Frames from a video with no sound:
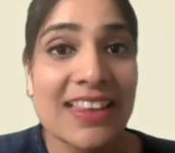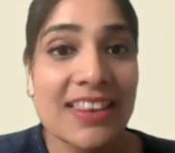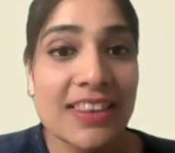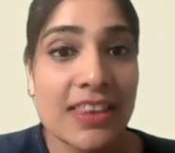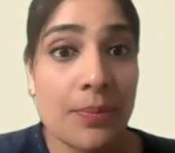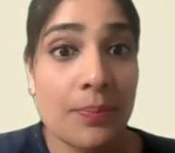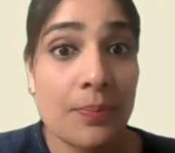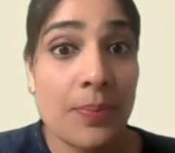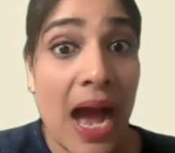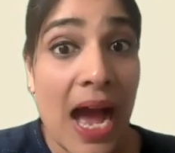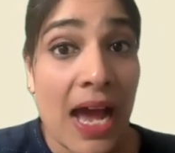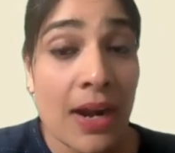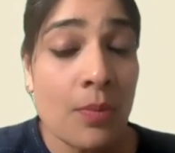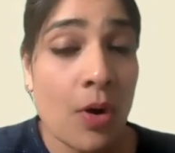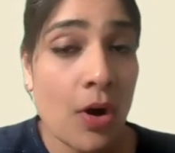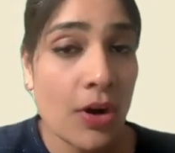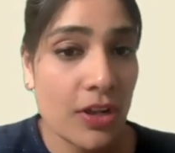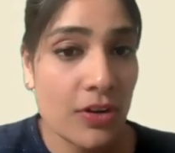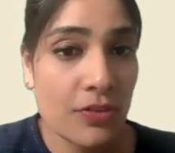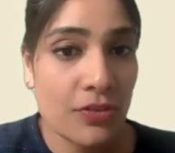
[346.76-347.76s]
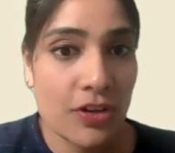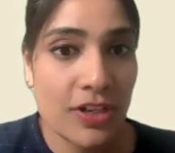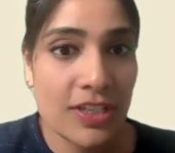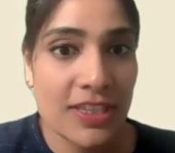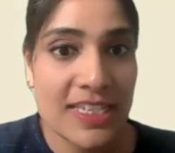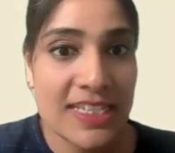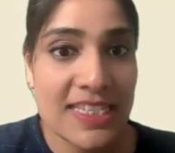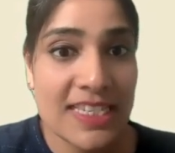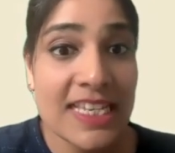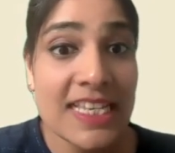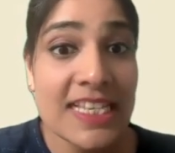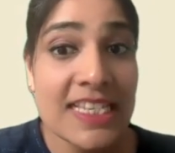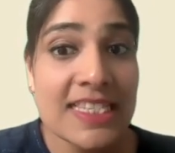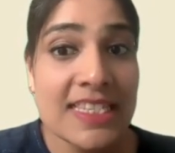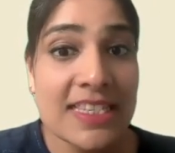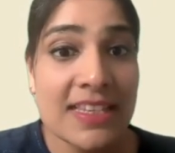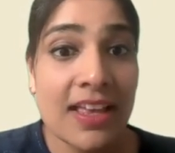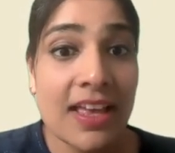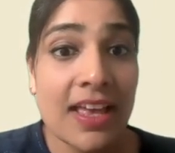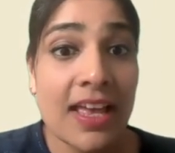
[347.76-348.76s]
The bar model for this
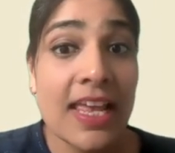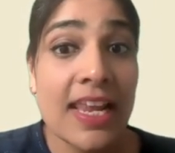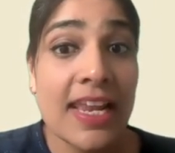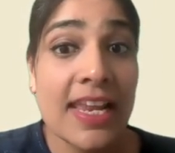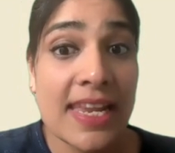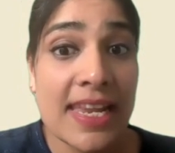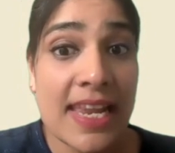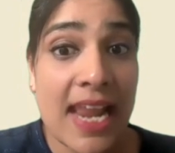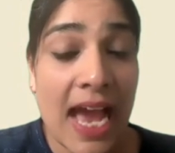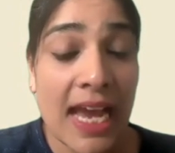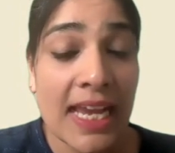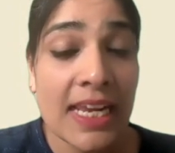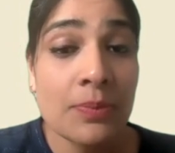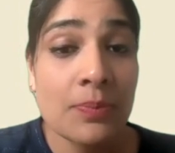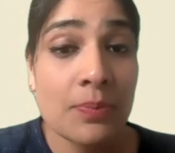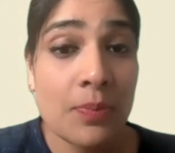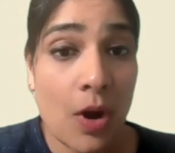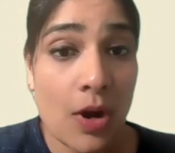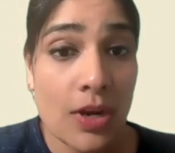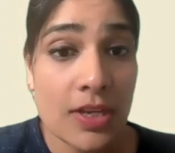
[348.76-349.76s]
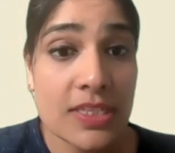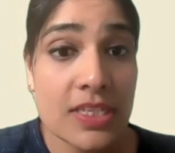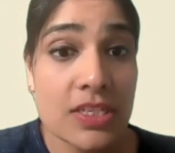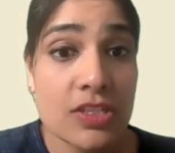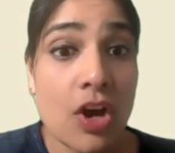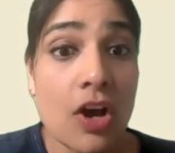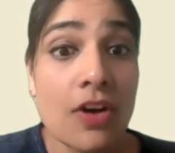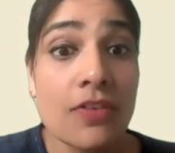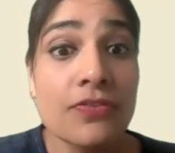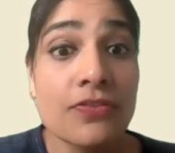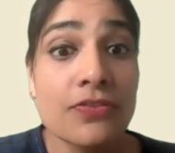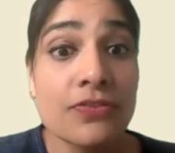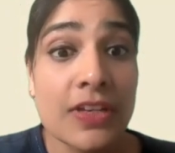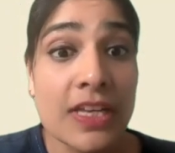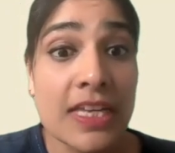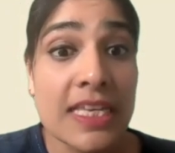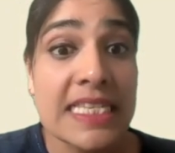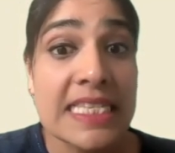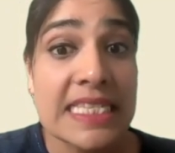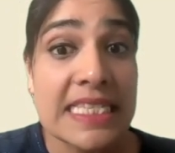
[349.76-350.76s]
is 9 boxes of
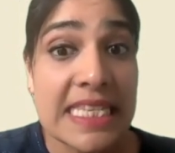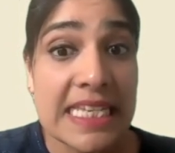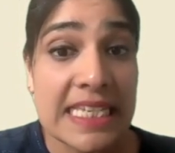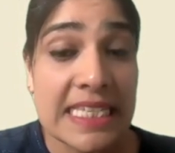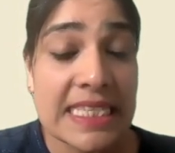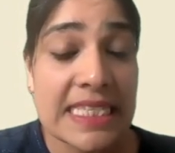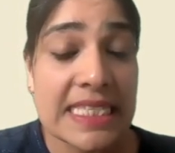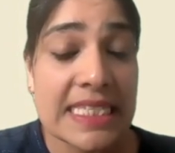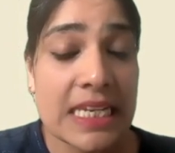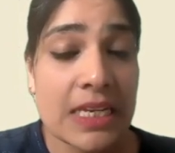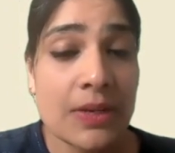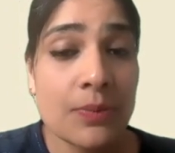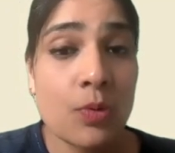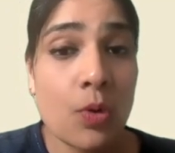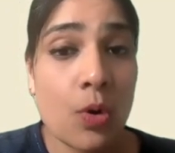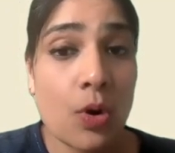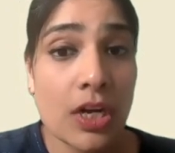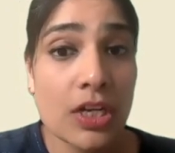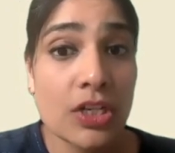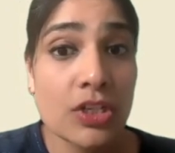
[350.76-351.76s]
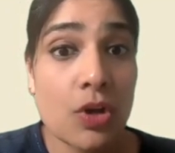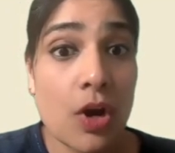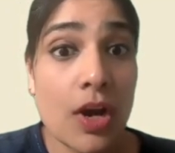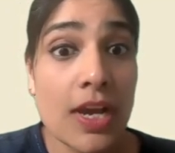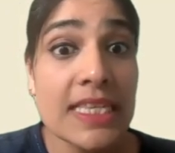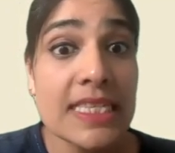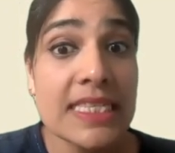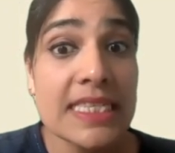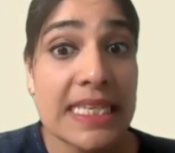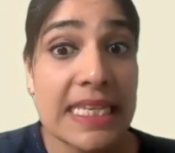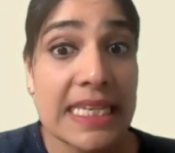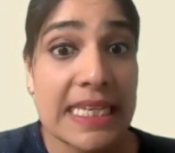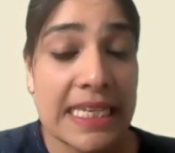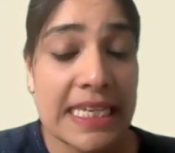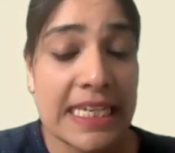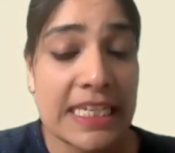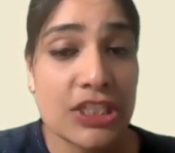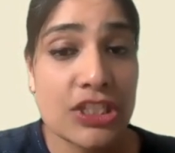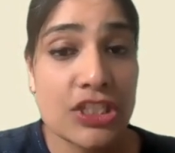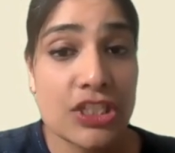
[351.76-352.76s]
16 broken toys
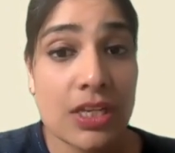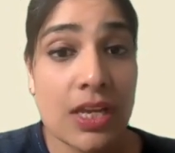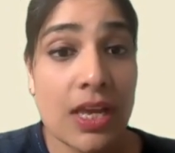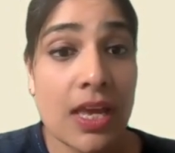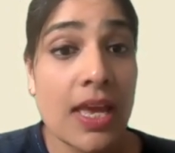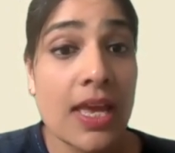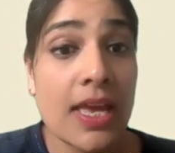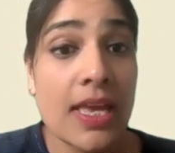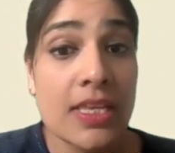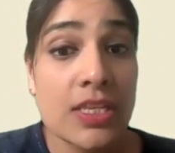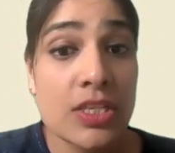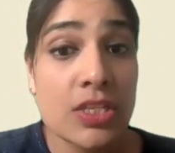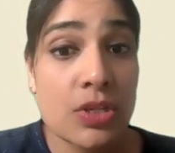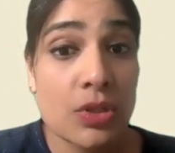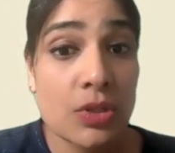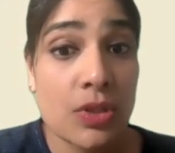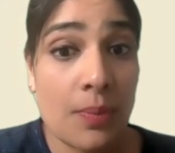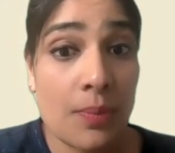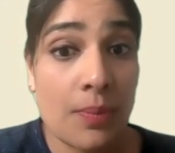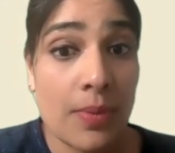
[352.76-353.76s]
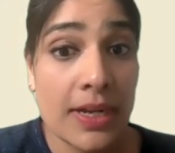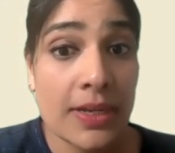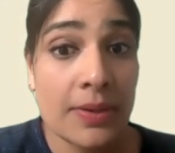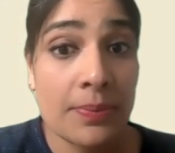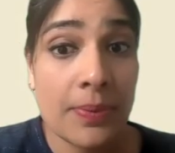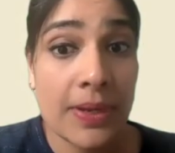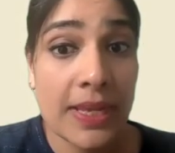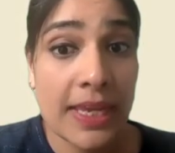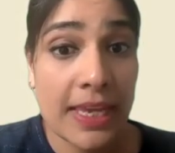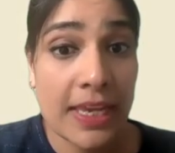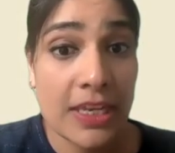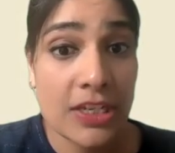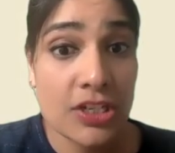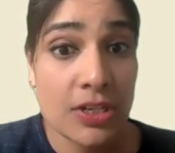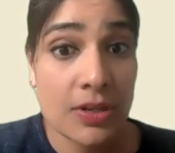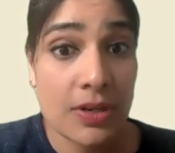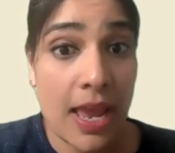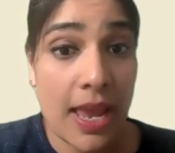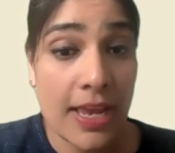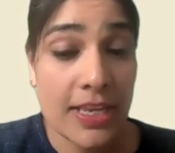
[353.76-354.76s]
each. So the
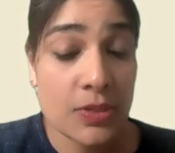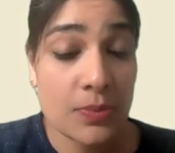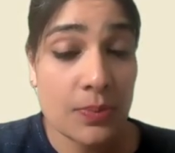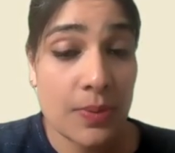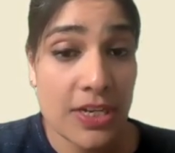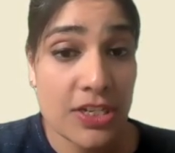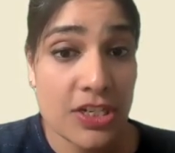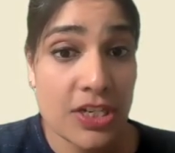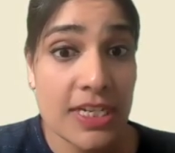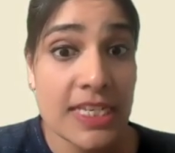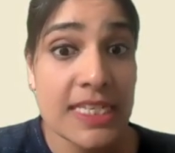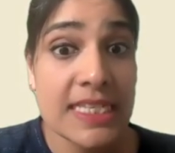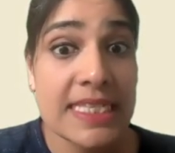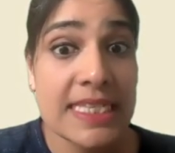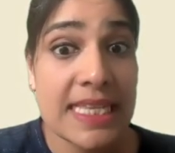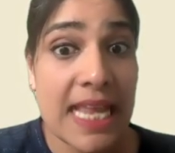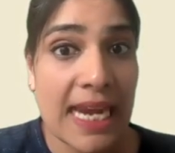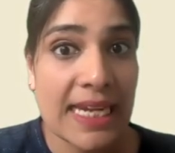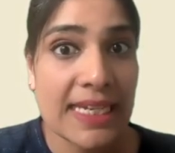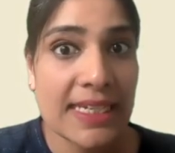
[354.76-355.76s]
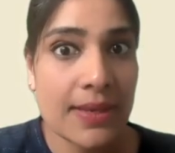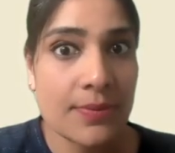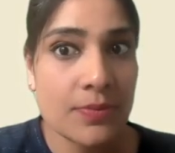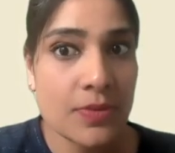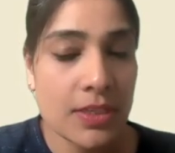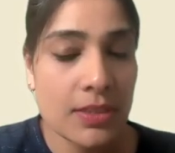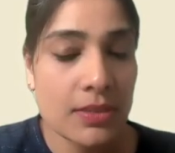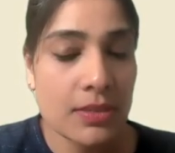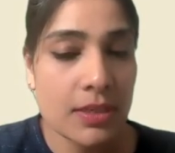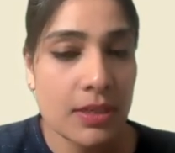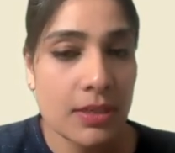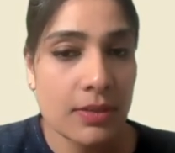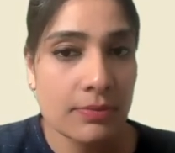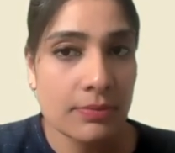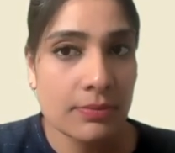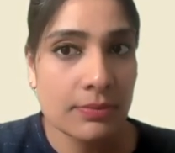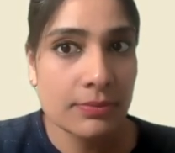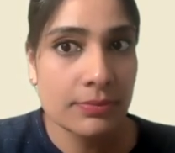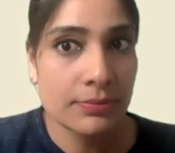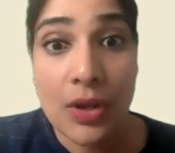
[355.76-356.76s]
multiplication expression is 9 times 16.
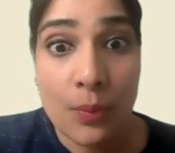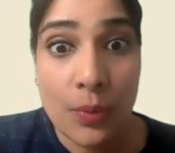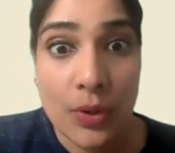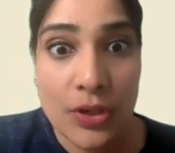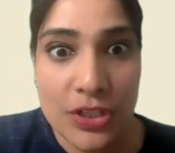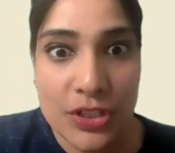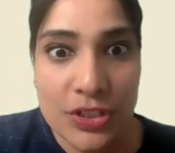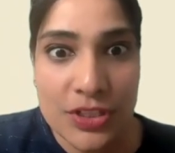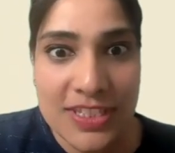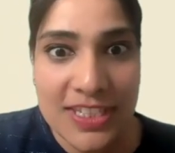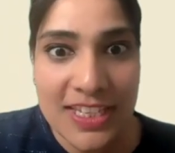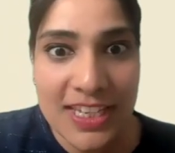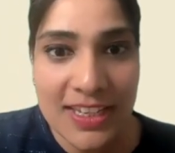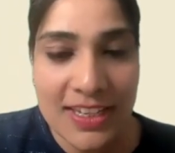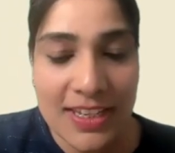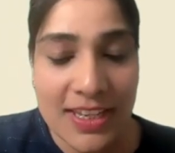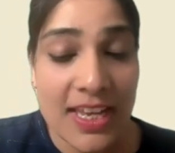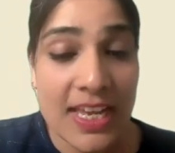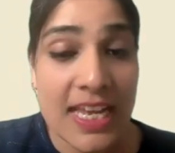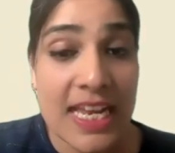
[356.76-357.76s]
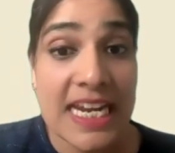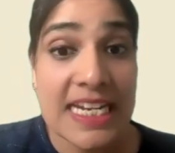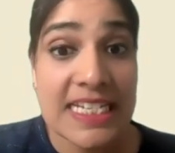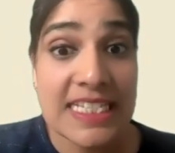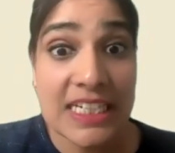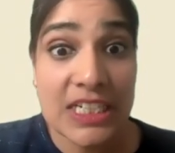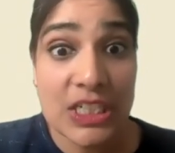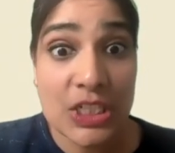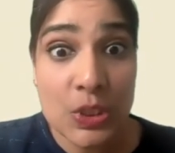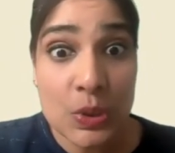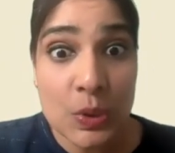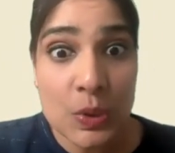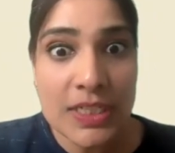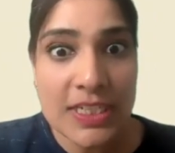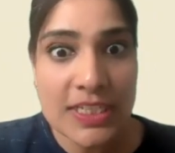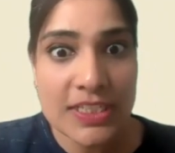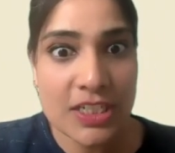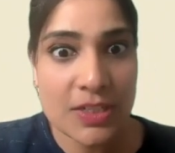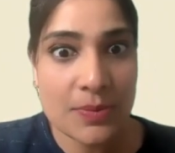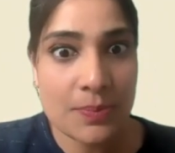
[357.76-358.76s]
What do you see? It's a
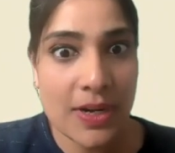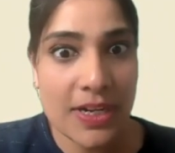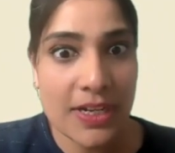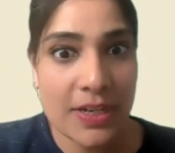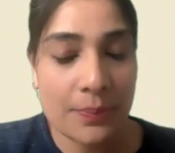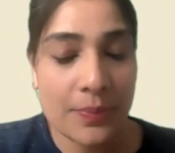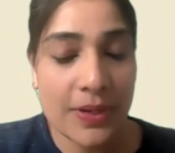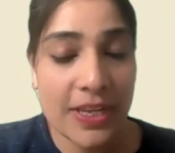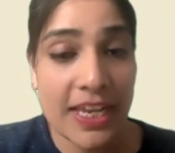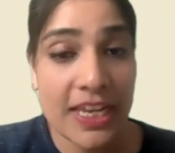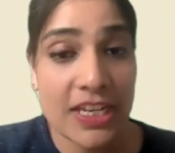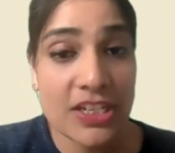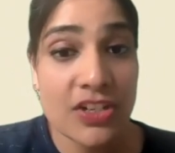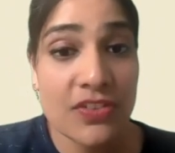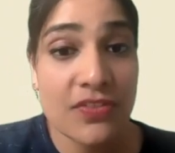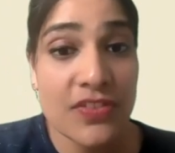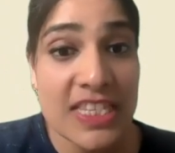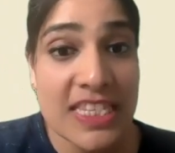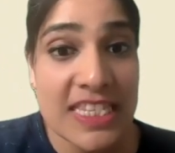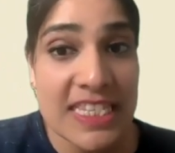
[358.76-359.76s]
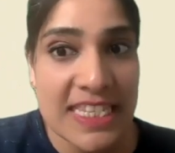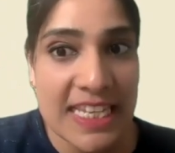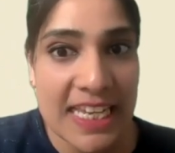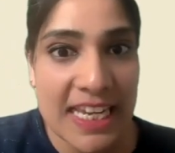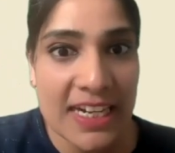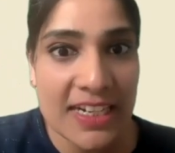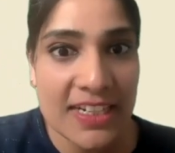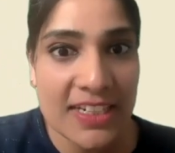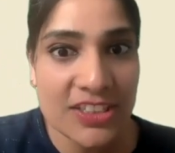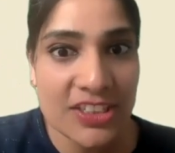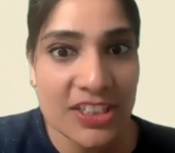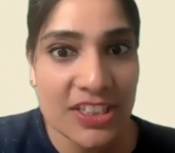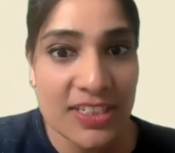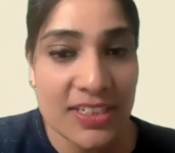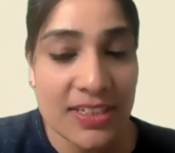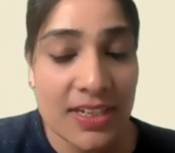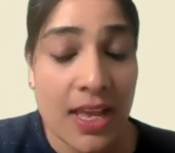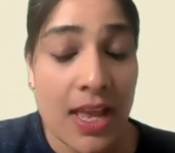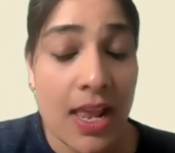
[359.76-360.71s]
2-digit multiplication with single digit.